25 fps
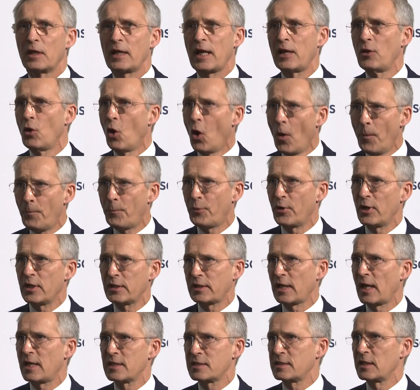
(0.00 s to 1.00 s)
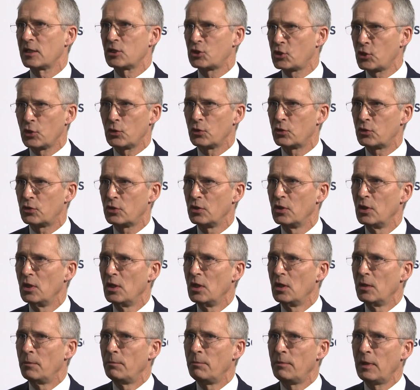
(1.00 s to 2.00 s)
can operate as they should,
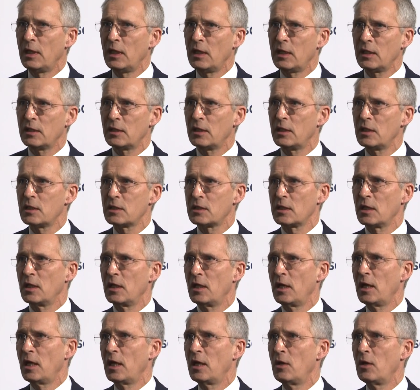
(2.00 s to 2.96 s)
meaning there is an